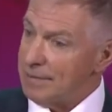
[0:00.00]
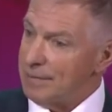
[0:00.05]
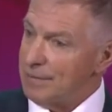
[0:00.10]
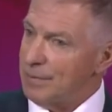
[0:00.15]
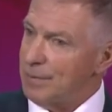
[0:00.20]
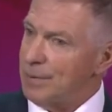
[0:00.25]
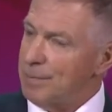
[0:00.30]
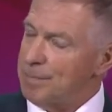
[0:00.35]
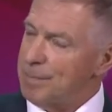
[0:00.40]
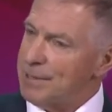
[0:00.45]

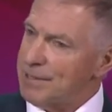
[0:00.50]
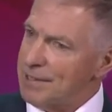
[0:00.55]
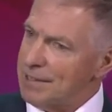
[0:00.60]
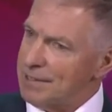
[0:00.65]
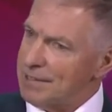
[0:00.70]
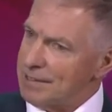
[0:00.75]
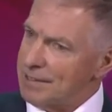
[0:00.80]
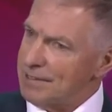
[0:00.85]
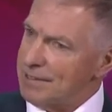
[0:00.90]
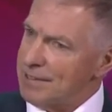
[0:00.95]
But
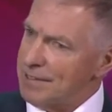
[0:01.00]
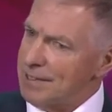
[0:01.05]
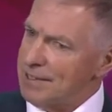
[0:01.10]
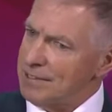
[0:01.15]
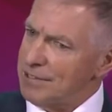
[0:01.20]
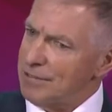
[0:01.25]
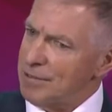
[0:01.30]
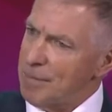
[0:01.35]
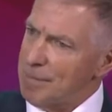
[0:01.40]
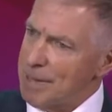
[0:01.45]
the thing
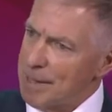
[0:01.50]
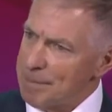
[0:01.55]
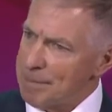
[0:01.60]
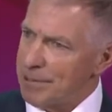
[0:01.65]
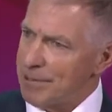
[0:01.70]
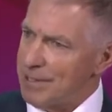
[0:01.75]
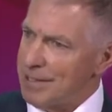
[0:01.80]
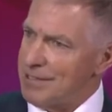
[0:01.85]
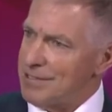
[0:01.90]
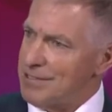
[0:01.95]
to
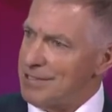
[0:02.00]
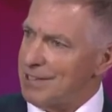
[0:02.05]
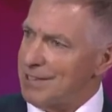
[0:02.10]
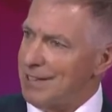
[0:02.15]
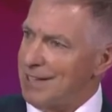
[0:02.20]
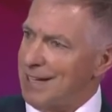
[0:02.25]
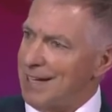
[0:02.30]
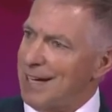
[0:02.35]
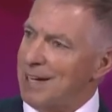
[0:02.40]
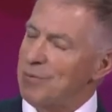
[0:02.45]
remember is that
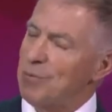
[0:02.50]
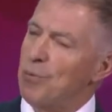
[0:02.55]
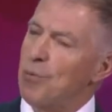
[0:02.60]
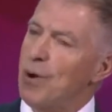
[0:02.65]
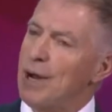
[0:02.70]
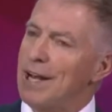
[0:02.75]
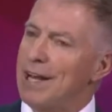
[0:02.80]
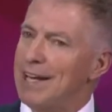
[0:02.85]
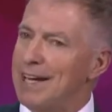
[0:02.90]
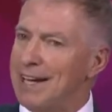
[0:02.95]
they had
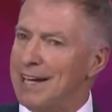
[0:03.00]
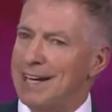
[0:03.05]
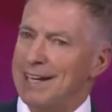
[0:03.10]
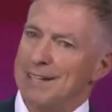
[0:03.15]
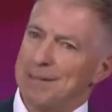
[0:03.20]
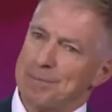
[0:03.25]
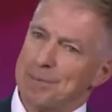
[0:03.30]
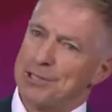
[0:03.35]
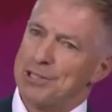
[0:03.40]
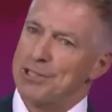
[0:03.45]
willing
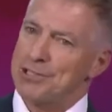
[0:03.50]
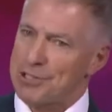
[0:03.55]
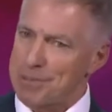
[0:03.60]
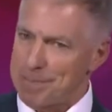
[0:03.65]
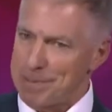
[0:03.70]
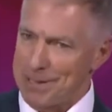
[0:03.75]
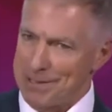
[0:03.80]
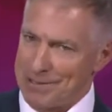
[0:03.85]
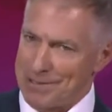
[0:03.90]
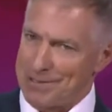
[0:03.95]

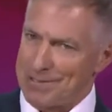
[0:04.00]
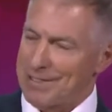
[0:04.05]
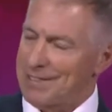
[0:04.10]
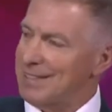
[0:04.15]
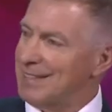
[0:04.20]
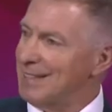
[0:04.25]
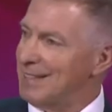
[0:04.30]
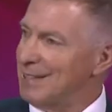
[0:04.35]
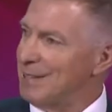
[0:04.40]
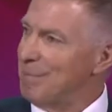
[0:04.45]
participants.
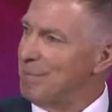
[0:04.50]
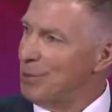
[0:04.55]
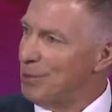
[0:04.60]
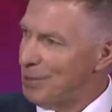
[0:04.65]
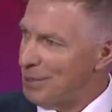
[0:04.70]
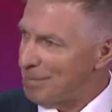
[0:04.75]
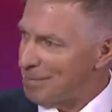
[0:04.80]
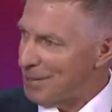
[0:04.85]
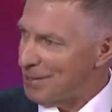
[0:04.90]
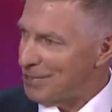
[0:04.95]
The
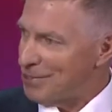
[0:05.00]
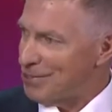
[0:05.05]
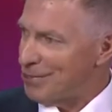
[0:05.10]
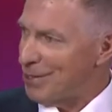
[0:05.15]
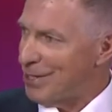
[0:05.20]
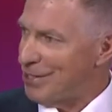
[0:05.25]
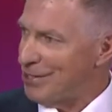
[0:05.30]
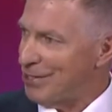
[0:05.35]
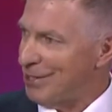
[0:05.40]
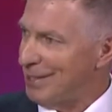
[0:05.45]
Moon
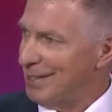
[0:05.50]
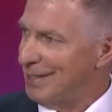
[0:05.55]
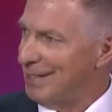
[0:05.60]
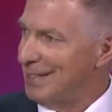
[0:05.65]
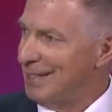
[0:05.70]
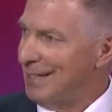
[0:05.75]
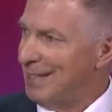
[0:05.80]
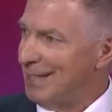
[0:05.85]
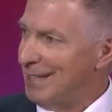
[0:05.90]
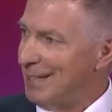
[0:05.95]
administration
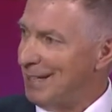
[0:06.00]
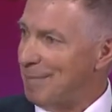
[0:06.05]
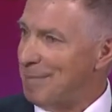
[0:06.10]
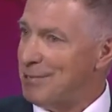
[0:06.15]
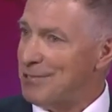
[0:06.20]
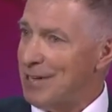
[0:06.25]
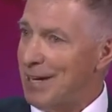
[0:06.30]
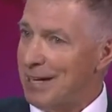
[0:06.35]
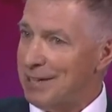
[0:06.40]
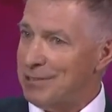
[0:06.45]

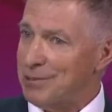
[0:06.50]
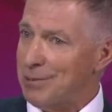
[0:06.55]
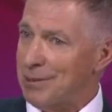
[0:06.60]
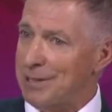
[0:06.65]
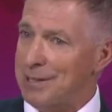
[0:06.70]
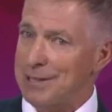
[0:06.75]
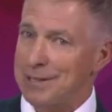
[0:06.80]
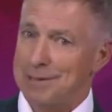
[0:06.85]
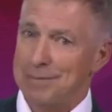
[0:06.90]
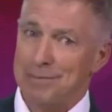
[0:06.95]
is
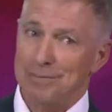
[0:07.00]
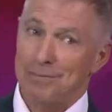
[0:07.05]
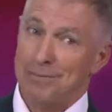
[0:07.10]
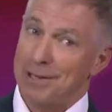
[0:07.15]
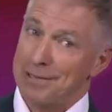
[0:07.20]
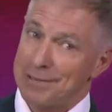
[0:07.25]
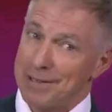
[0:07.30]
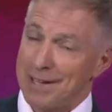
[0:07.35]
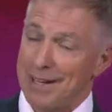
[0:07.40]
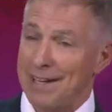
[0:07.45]
actually,
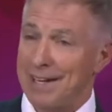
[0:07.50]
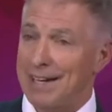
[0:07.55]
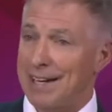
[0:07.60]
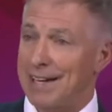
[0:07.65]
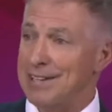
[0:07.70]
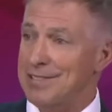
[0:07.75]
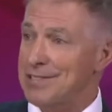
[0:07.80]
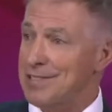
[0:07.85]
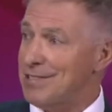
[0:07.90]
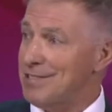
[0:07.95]
one
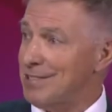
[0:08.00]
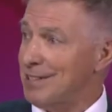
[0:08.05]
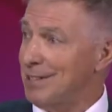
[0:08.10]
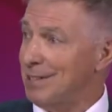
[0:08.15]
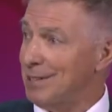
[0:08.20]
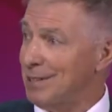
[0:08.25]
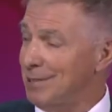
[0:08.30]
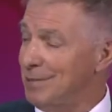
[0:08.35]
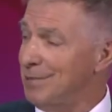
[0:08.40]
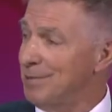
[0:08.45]
has to
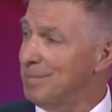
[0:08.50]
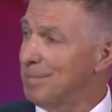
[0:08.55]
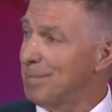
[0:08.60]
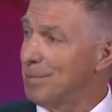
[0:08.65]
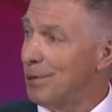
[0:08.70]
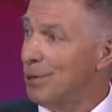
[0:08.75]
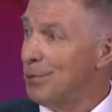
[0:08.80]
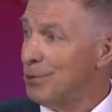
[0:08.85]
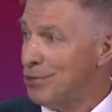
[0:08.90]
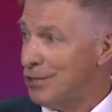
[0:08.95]
conclude,
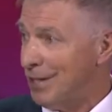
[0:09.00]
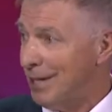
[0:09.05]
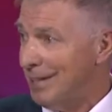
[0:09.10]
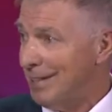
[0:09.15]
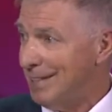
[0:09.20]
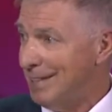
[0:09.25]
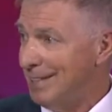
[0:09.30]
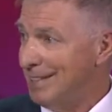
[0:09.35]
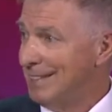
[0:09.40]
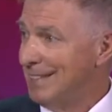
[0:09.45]

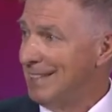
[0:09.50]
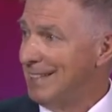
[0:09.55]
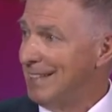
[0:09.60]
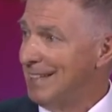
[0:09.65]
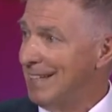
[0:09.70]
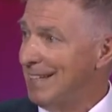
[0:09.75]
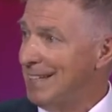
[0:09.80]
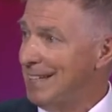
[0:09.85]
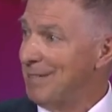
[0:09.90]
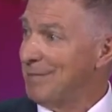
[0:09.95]
pro-China
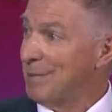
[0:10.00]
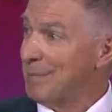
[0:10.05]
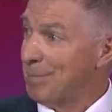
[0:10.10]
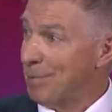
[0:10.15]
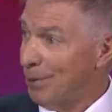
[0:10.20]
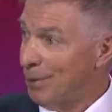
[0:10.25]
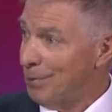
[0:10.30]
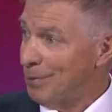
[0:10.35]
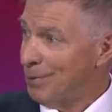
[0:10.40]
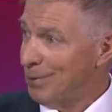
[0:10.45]
and even
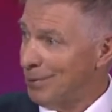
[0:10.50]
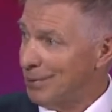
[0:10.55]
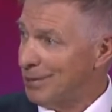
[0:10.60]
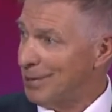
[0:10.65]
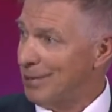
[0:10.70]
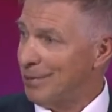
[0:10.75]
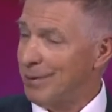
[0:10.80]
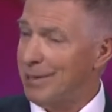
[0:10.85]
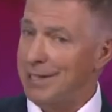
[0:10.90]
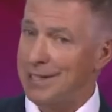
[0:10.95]

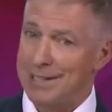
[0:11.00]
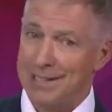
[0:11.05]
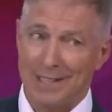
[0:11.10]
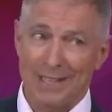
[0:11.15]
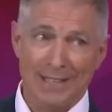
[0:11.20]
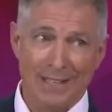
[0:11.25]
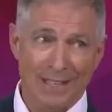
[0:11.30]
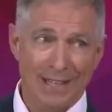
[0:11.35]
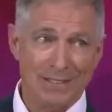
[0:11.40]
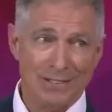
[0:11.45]
pro-North Korea,
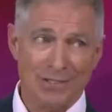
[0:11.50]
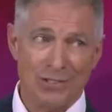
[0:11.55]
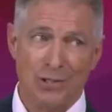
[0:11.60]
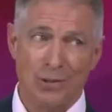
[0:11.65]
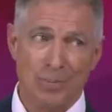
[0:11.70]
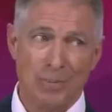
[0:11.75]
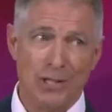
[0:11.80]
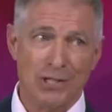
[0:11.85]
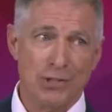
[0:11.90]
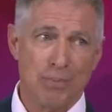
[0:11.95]
and not
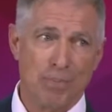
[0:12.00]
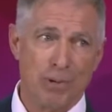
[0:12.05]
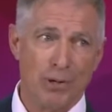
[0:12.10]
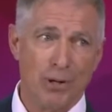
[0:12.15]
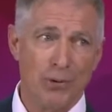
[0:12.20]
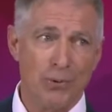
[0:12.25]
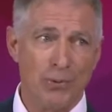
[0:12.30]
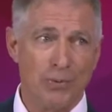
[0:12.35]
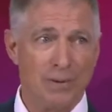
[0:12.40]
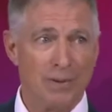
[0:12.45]
so much
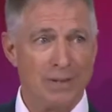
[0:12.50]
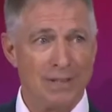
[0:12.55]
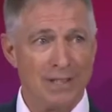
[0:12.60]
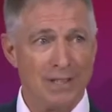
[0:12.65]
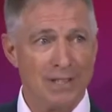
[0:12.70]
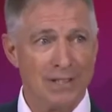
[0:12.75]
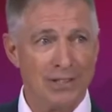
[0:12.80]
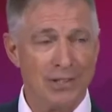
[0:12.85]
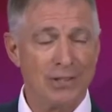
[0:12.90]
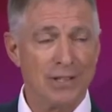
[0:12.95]

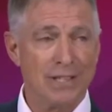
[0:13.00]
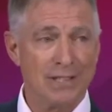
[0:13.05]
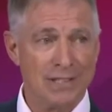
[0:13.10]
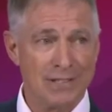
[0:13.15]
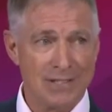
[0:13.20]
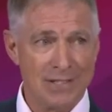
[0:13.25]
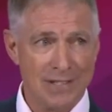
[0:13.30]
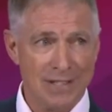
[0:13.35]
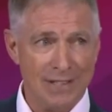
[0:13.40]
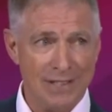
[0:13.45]

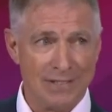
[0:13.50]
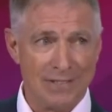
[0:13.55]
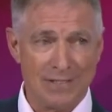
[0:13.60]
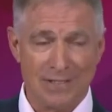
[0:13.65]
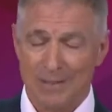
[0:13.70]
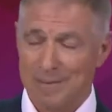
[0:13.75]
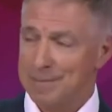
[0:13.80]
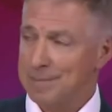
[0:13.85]
pro-United States.